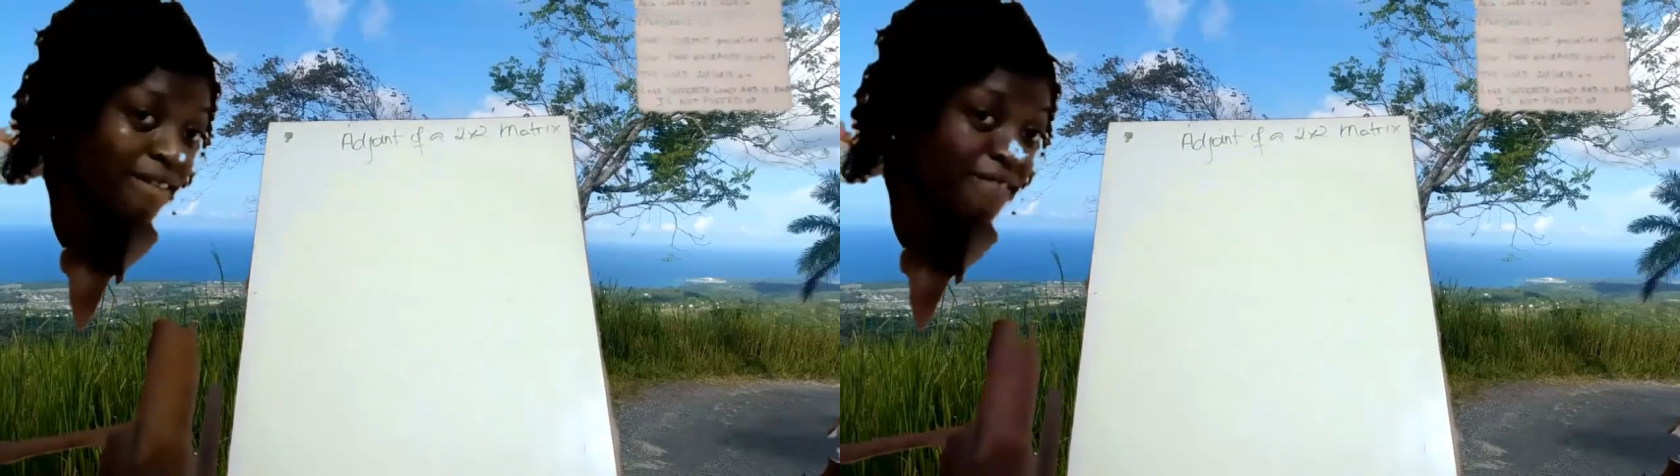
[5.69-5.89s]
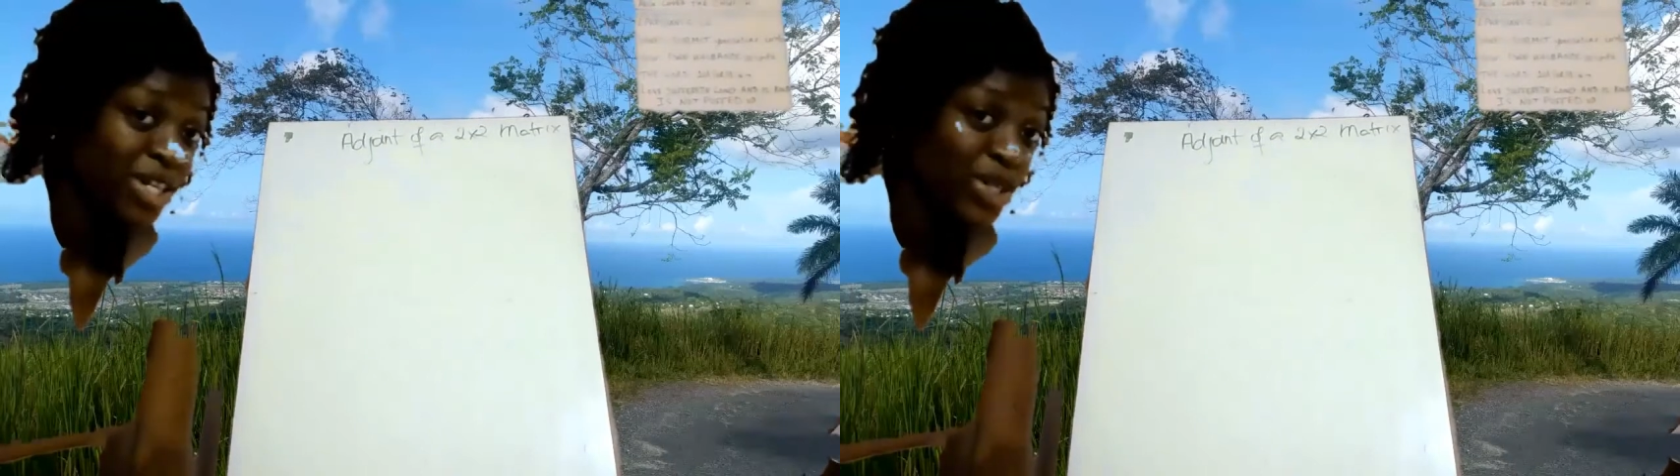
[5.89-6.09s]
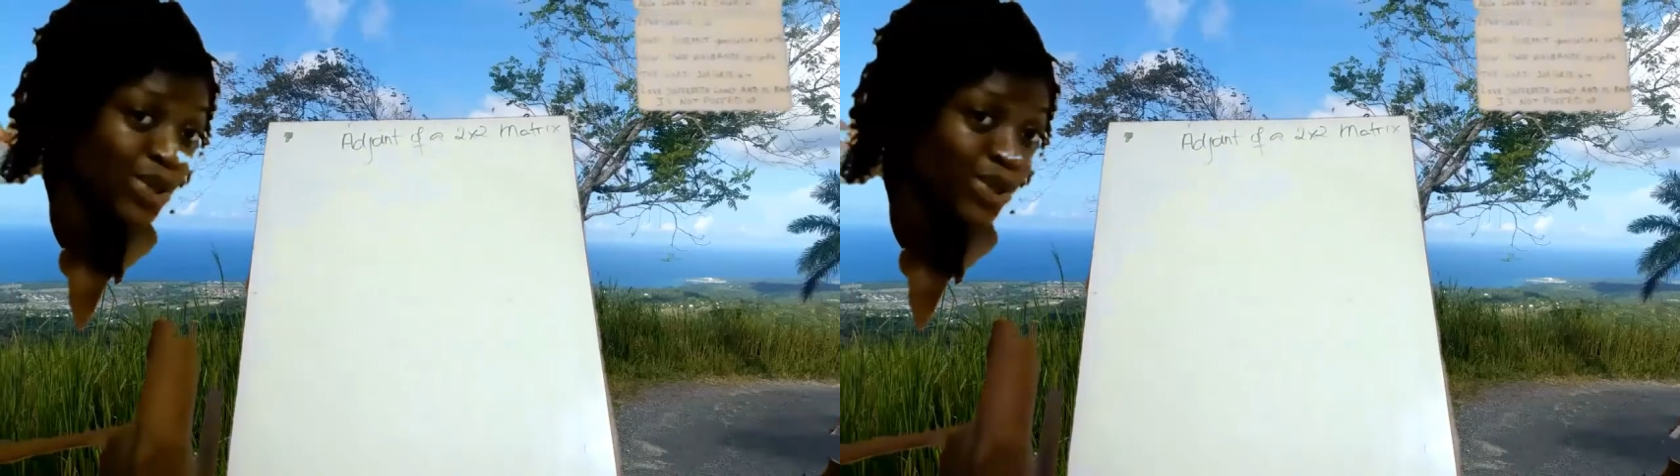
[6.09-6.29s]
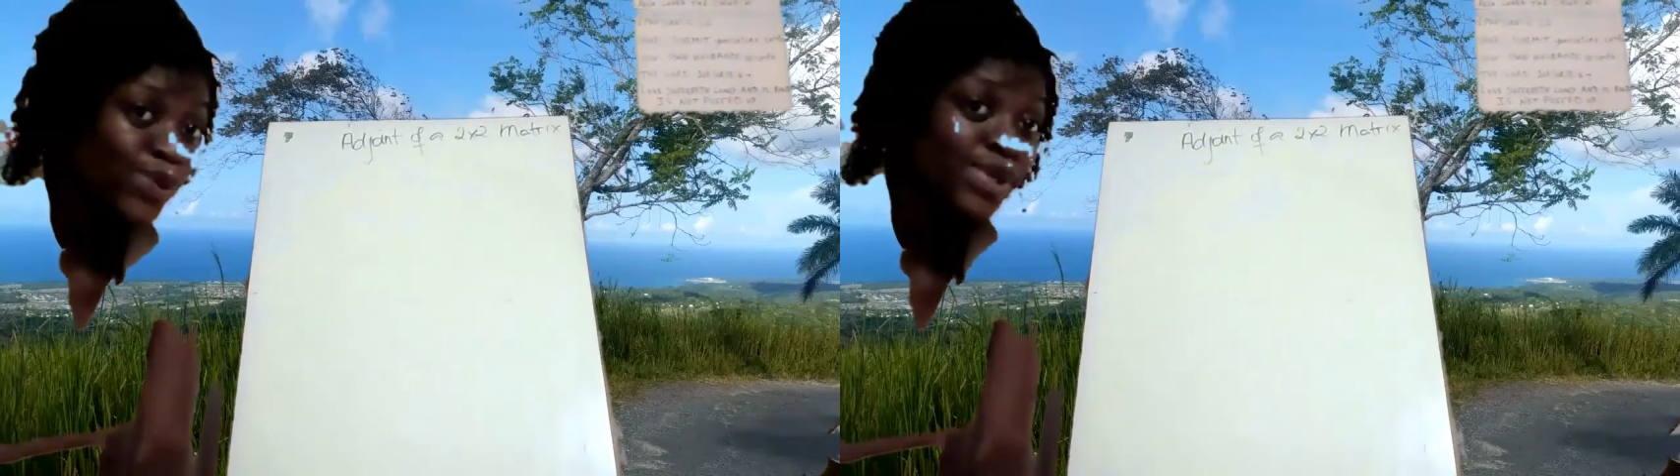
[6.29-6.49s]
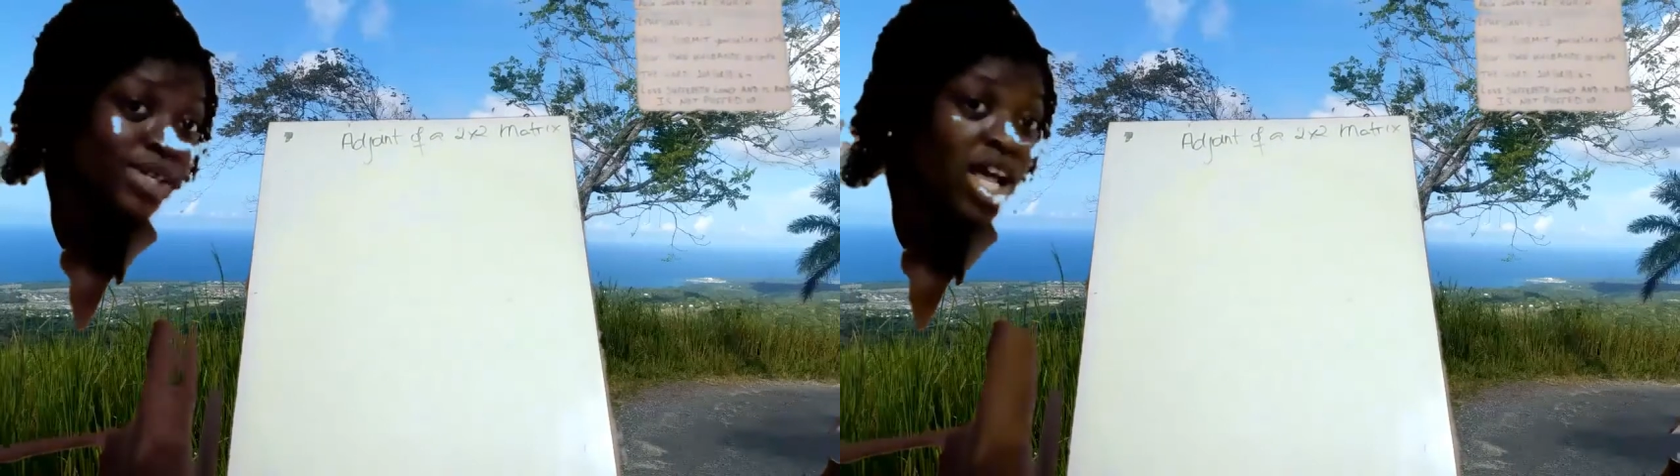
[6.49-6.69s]
video
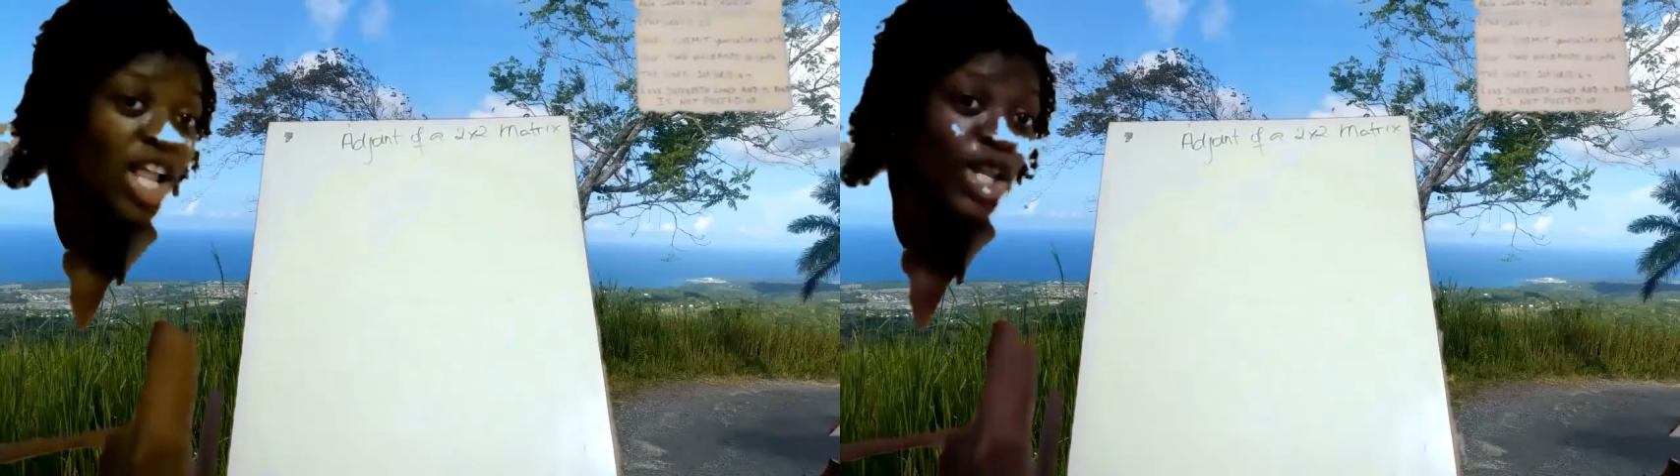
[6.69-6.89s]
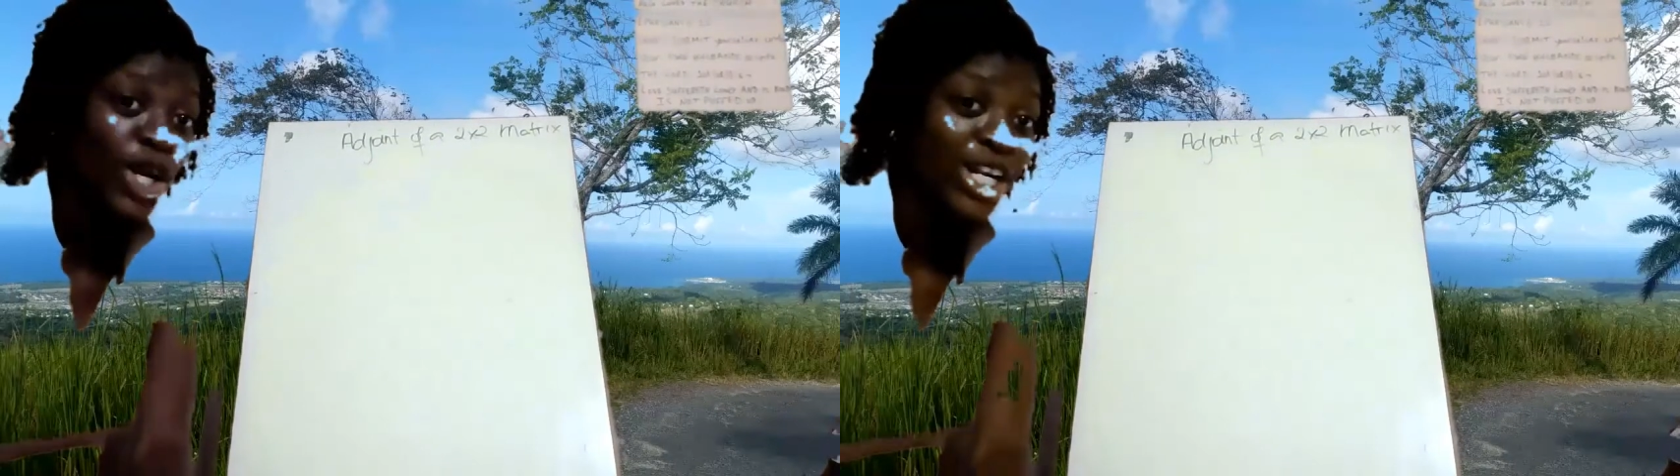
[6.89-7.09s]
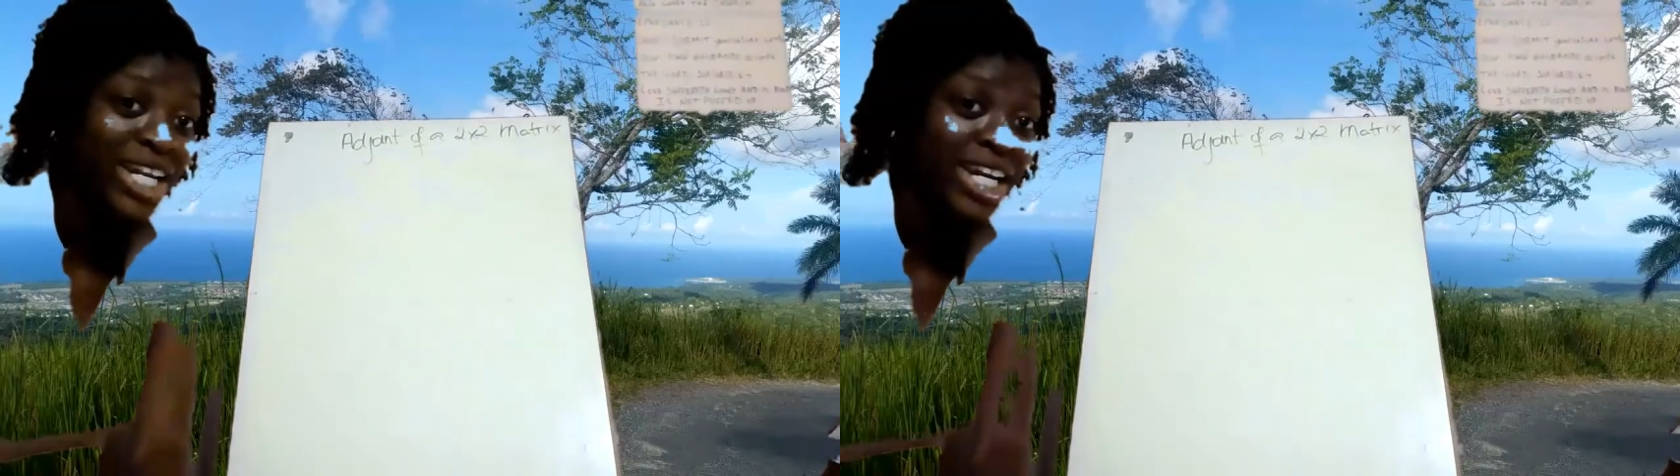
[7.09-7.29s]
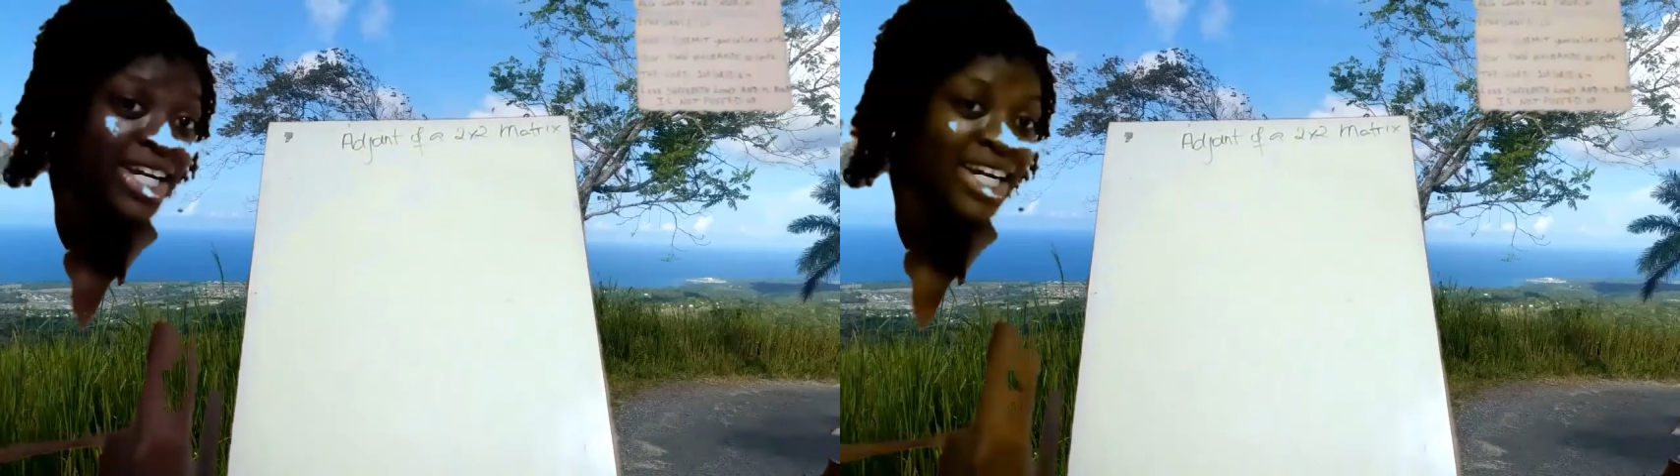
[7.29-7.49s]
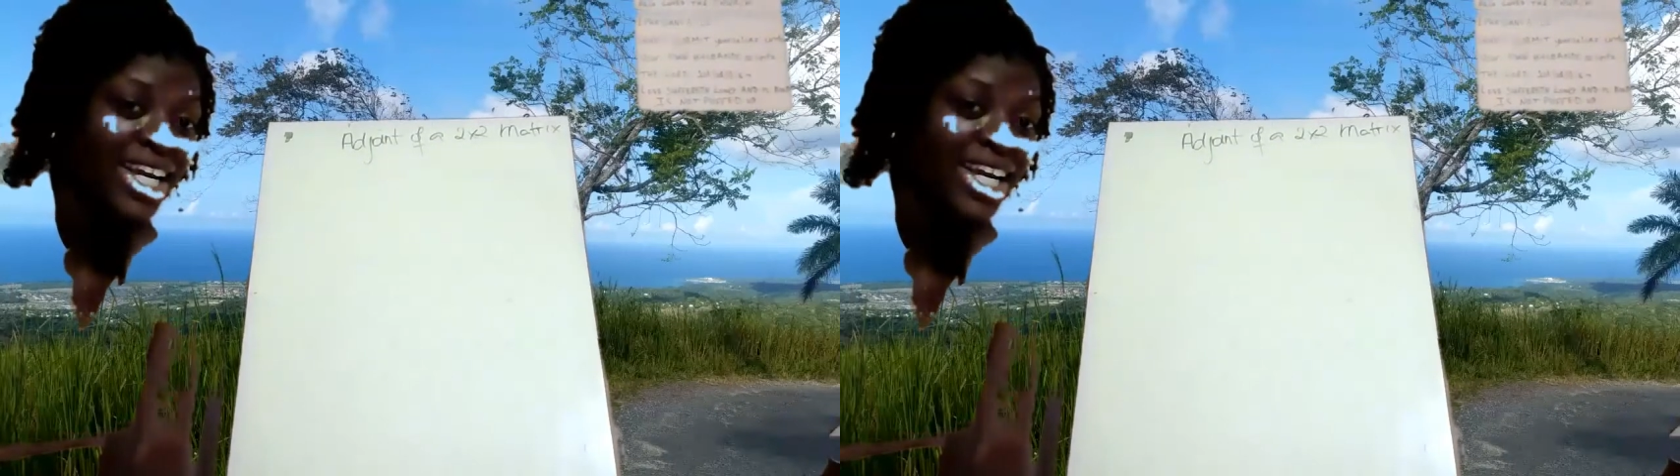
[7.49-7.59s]
for learning.